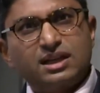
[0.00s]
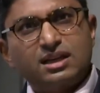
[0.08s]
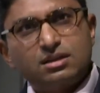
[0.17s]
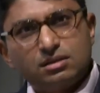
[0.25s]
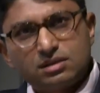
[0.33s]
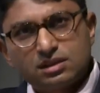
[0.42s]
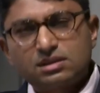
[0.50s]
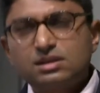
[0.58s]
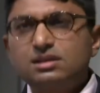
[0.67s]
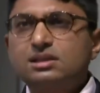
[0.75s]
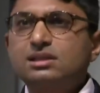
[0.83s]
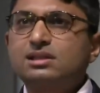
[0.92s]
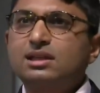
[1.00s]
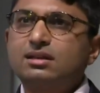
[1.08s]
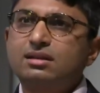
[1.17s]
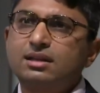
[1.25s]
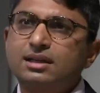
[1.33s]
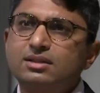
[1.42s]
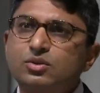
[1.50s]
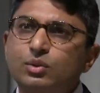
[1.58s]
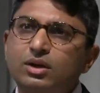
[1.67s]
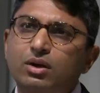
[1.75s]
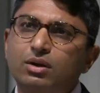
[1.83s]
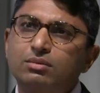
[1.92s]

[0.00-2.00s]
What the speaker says: inconsistencies in things, we go,